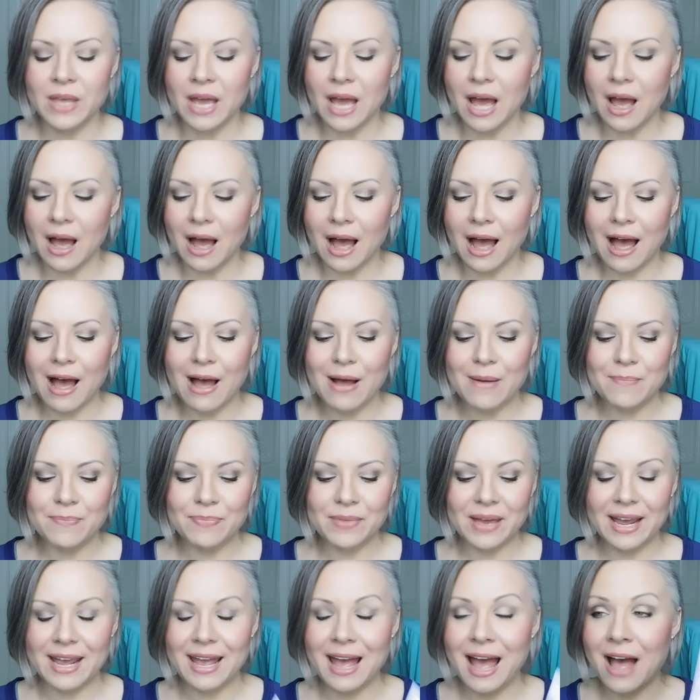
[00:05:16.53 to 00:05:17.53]
Um,
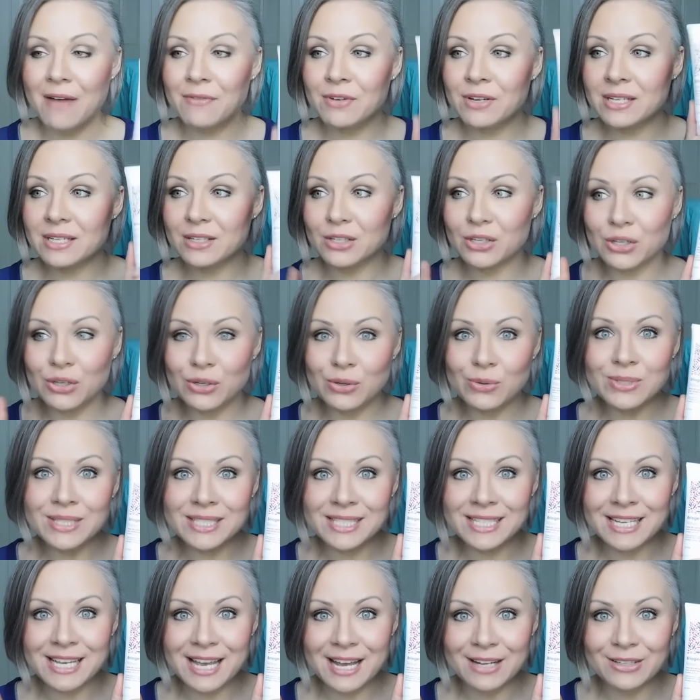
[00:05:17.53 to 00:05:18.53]
I haven't
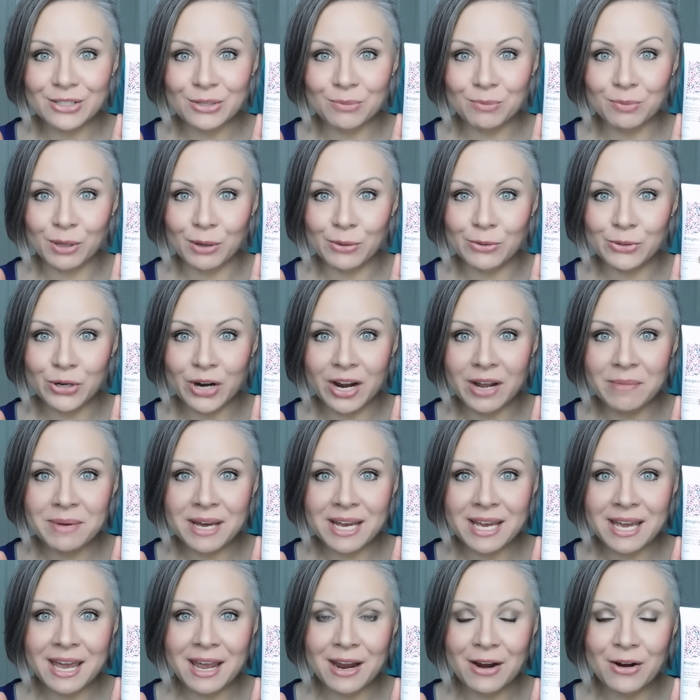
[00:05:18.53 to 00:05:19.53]
used it yet to blow dry my
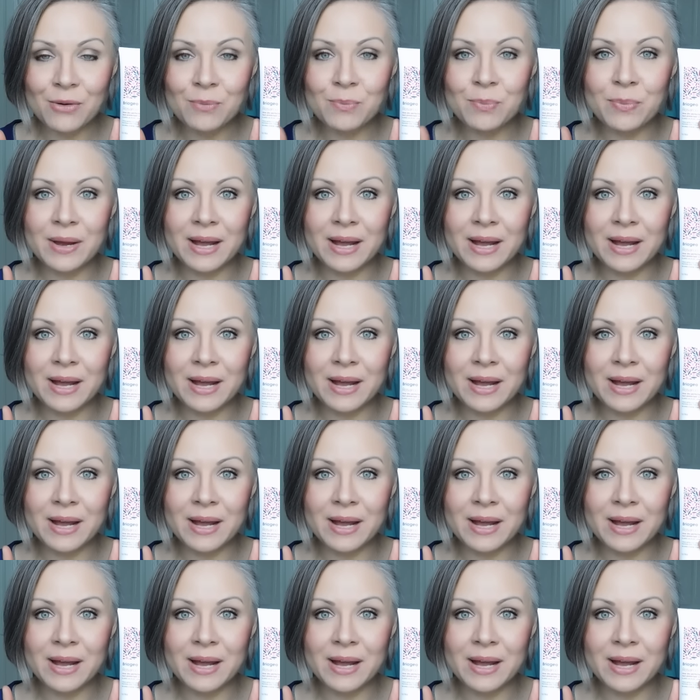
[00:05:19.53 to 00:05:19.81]
hair,